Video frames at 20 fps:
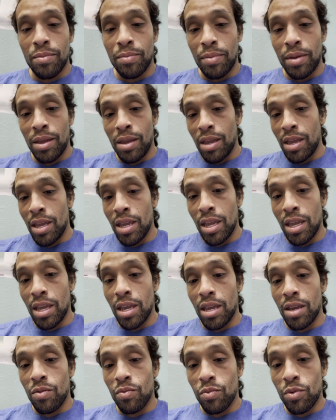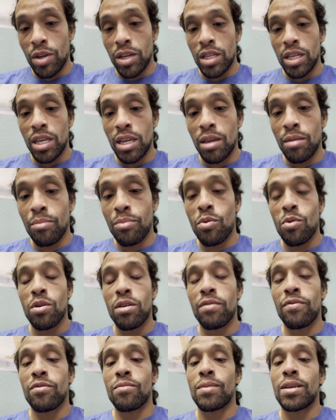to be really important
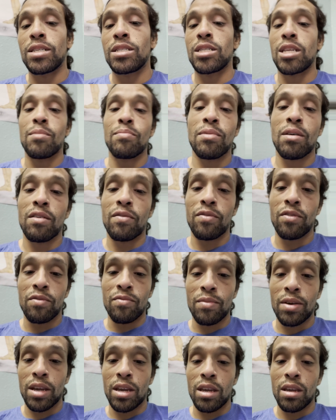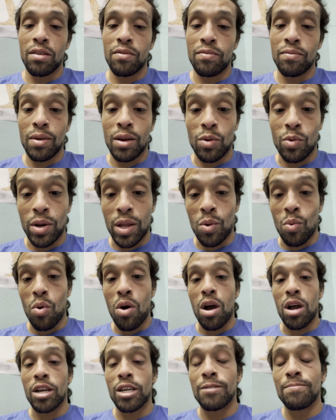for my step off of my when I
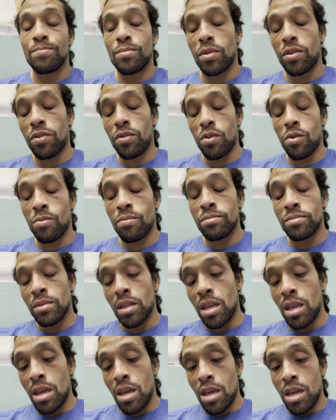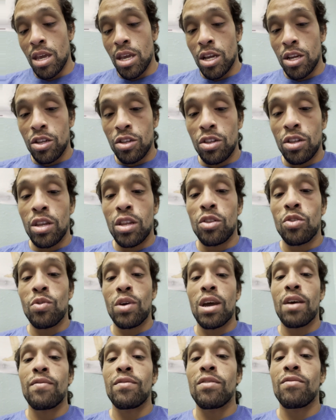walk. So do I
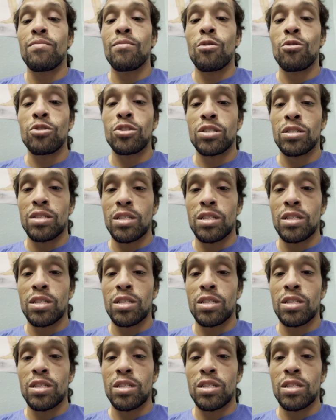have enough motion